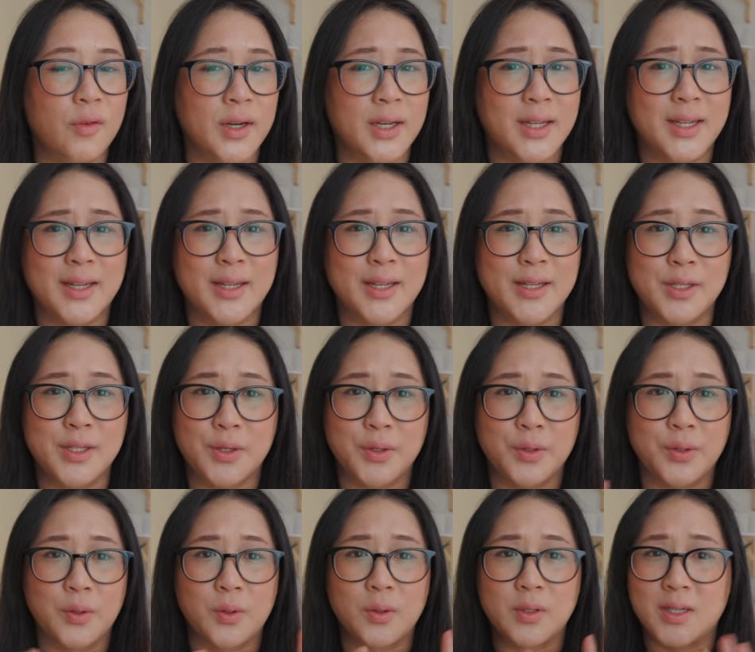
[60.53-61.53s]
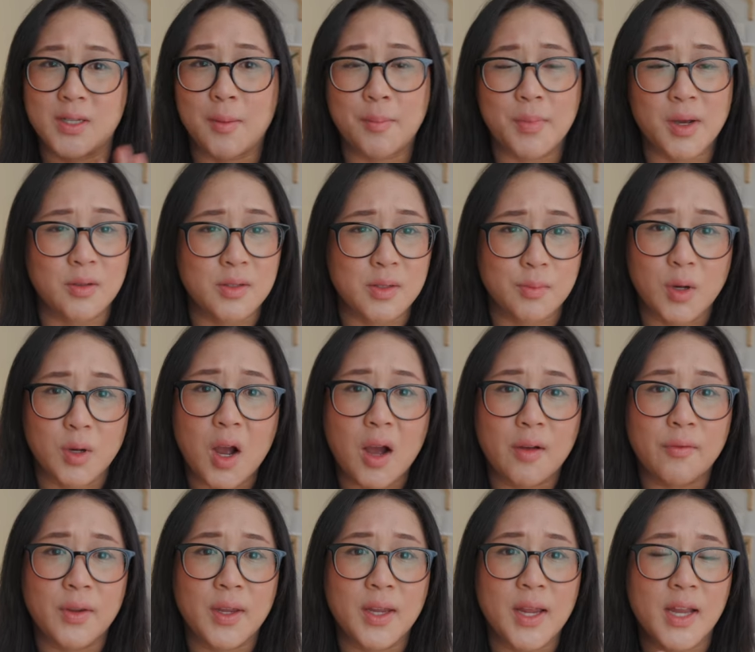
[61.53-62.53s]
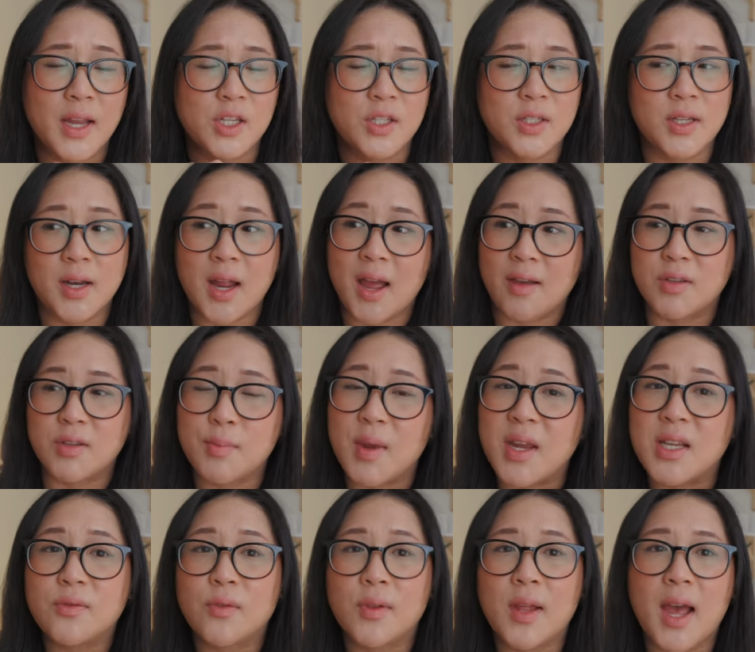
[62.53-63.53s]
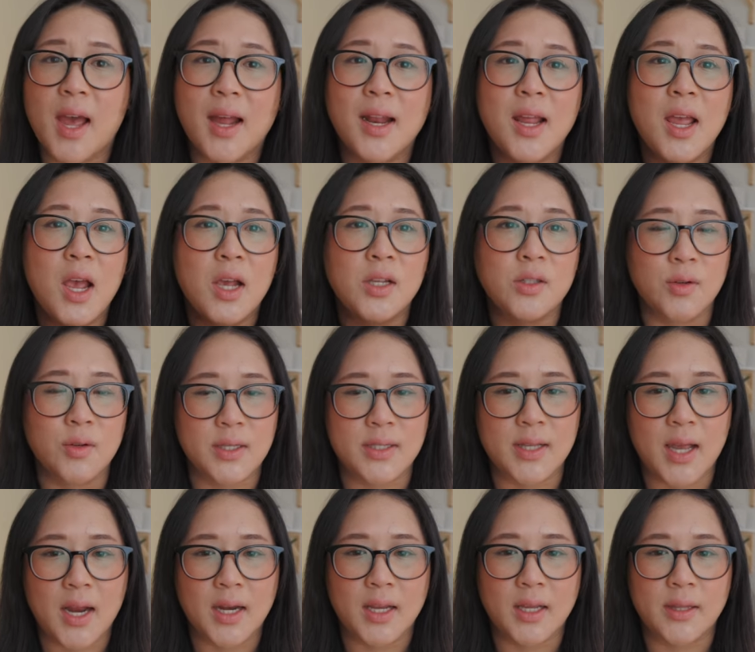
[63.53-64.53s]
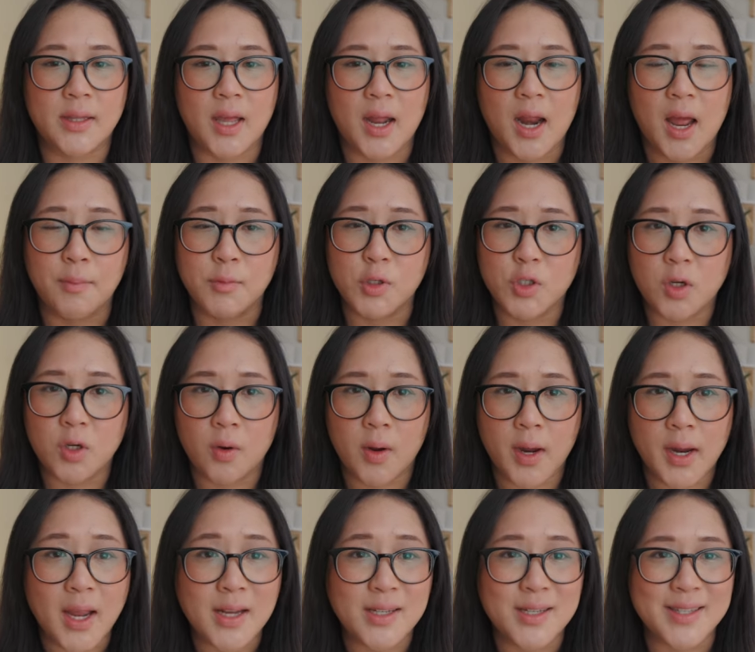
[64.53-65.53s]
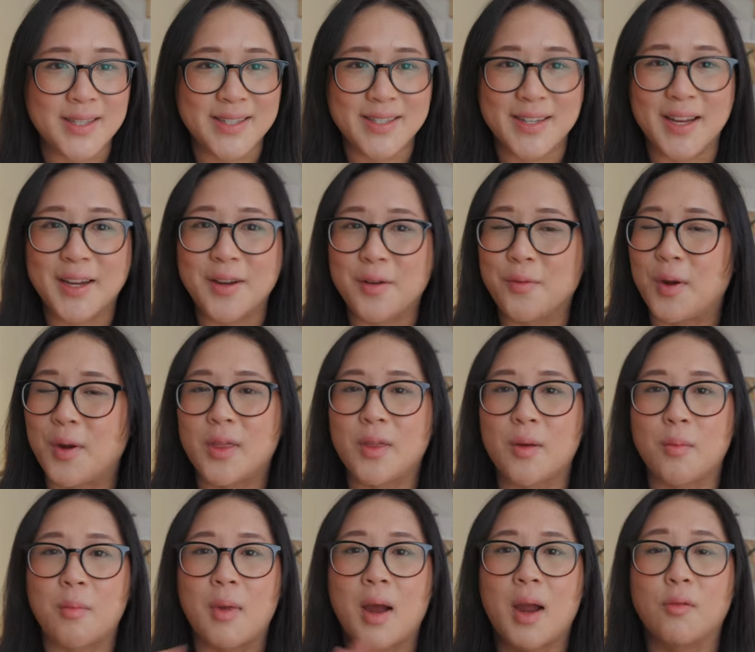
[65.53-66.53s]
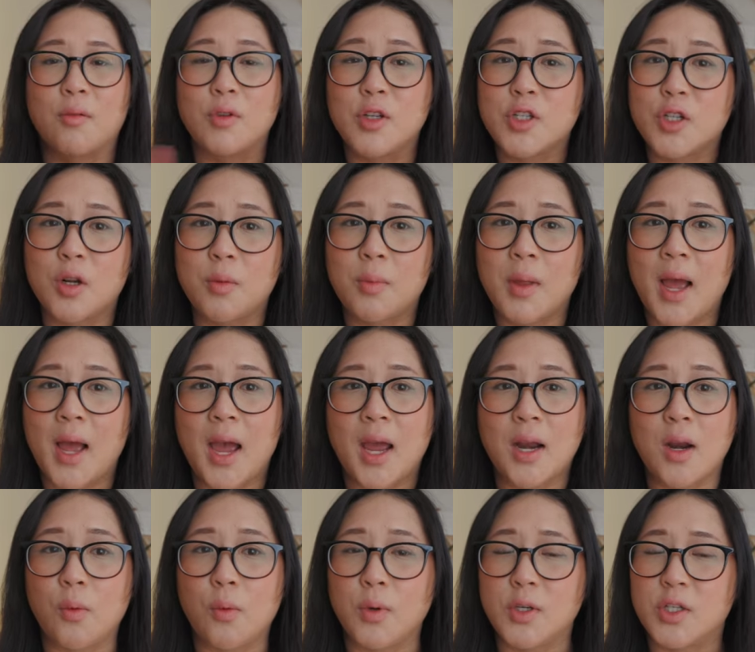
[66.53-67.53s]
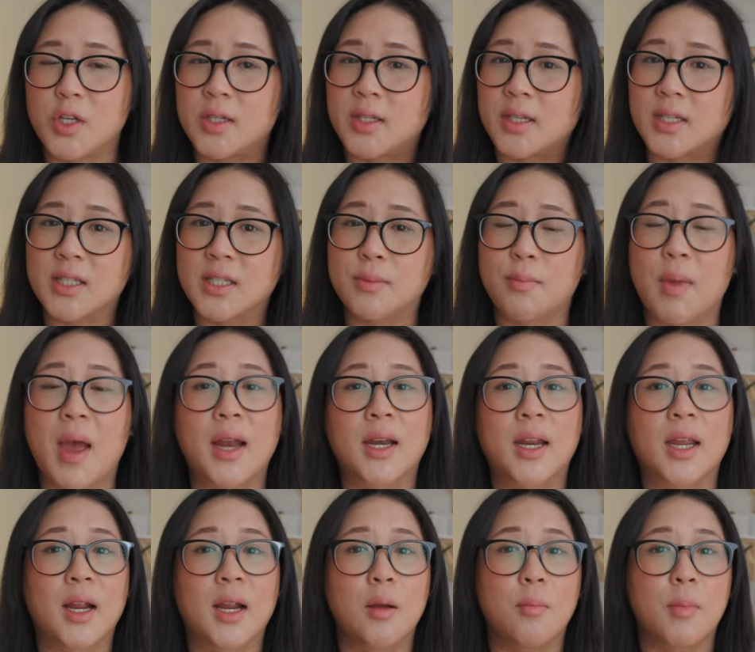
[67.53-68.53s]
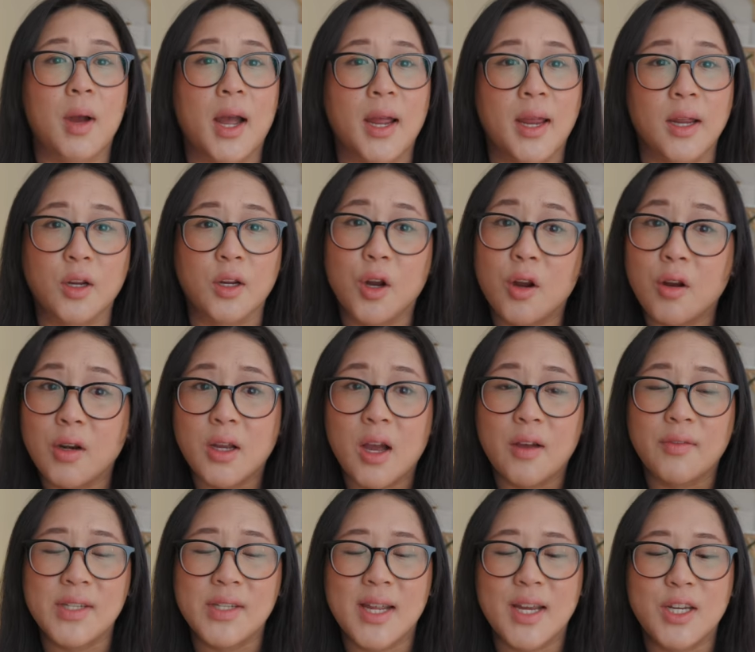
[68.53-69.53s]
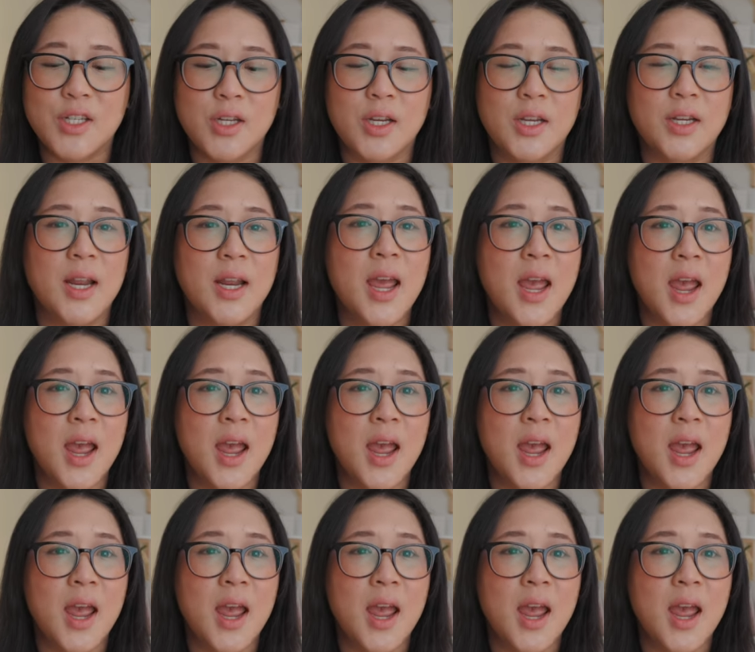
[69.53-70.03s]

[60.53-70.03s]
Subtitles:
I needed to dump out some coffee, I just didn't have space for that. So decided that I'm just going to stick with my original plan, which is expanding my current coffee station